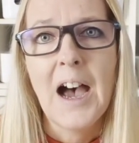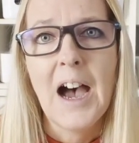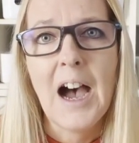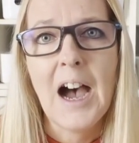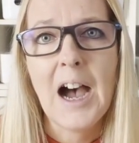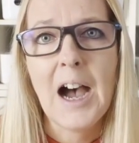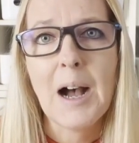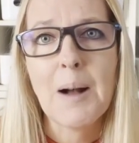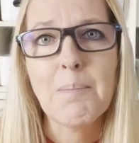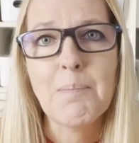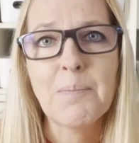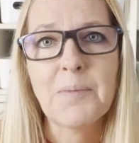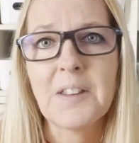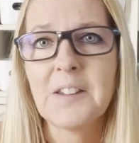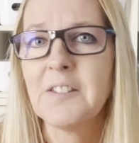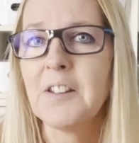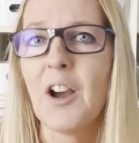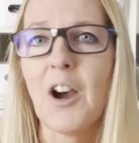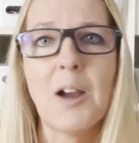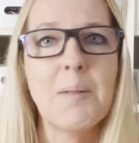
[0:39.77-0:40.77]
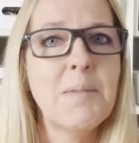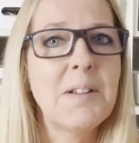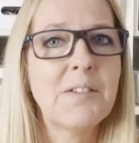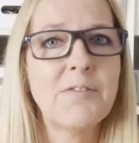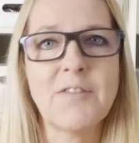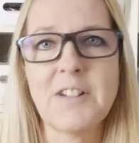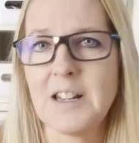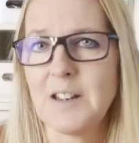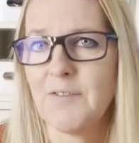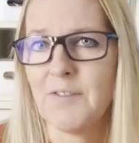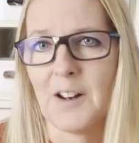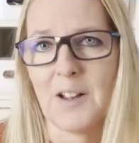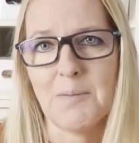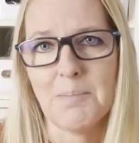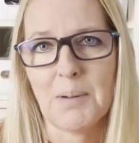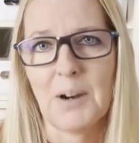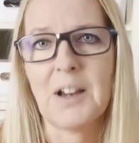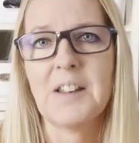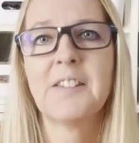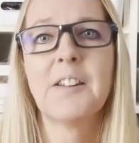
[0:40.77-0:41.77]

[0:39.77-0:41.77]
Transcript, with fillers: Um, the time has really flown by.